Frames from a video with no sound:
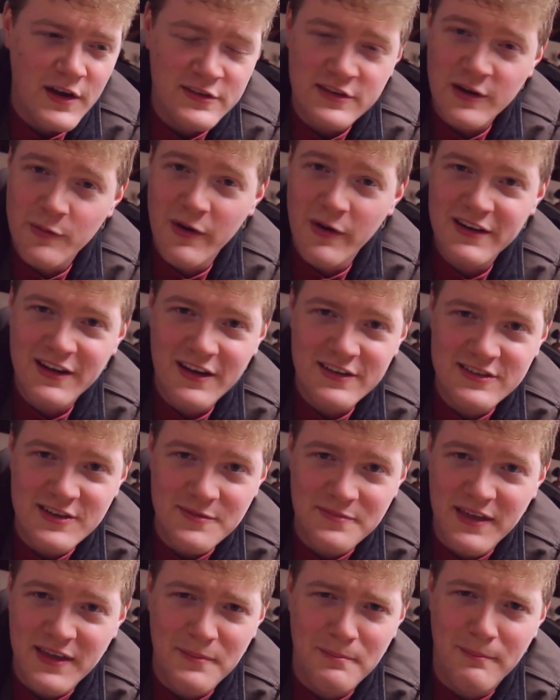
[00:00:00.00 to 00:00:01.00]
Someone does
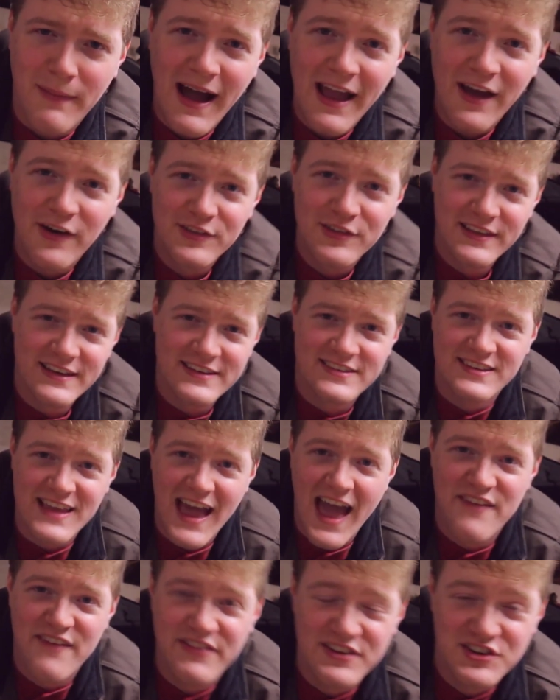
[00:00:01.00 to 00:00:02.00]
something mildly
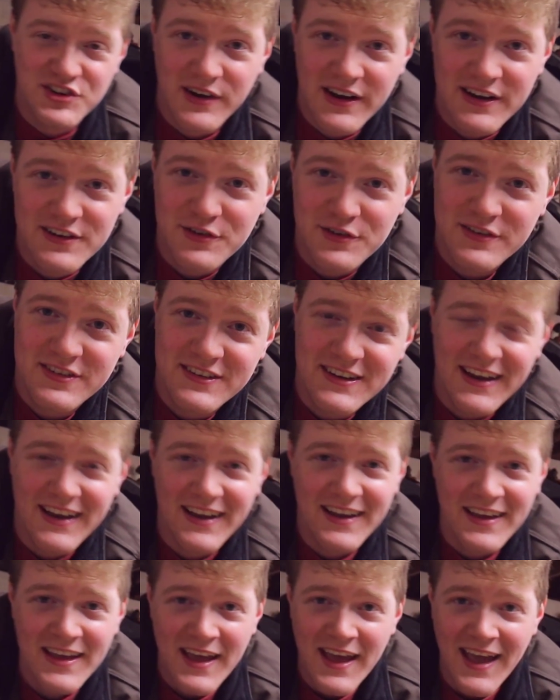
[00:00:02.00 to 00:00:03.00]
savage or
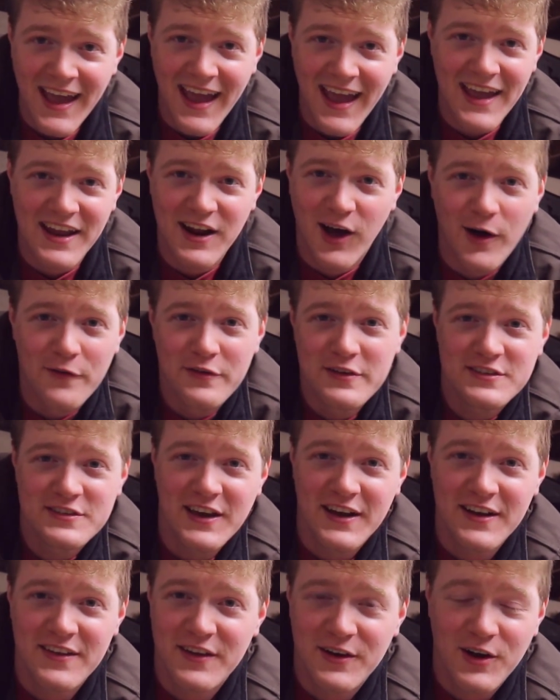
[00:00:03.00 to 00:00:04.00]
interesting, and all of a
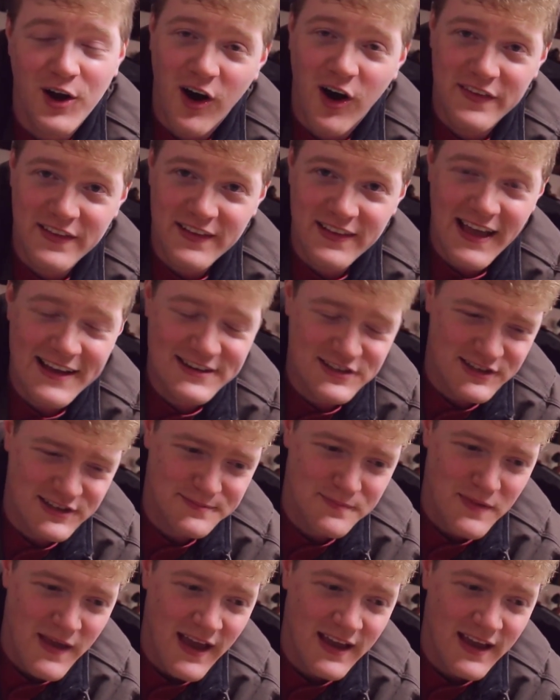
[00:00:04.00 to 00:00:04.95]
sudden they're called a legend.